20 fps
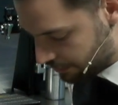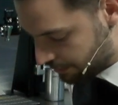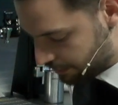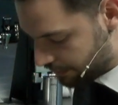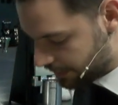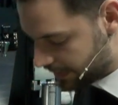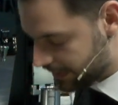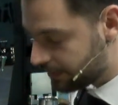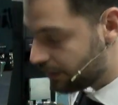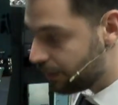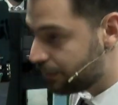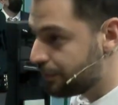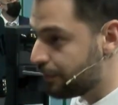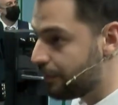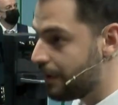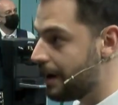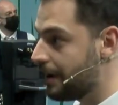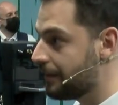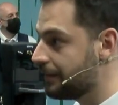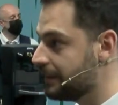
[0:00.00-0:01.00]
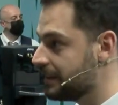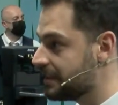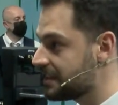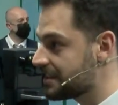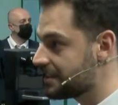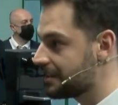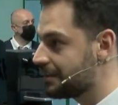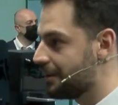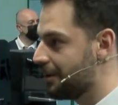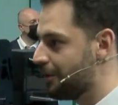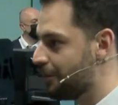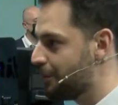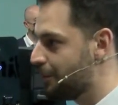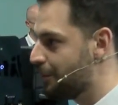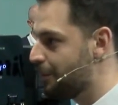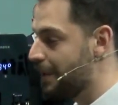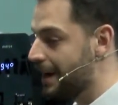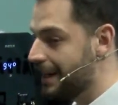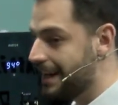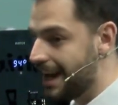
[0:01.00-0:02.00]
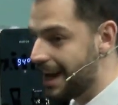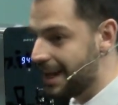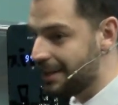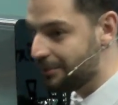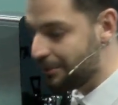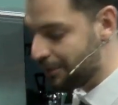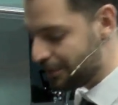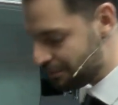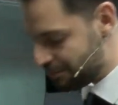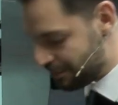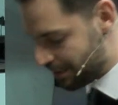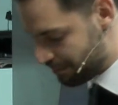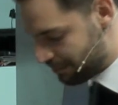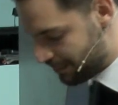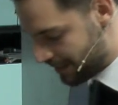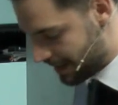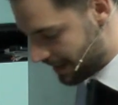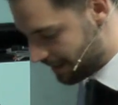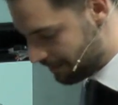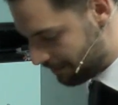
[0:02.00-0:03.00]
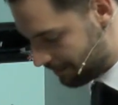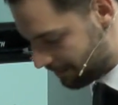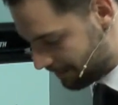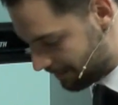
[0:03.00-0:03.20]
with total hardness of 100 ppm,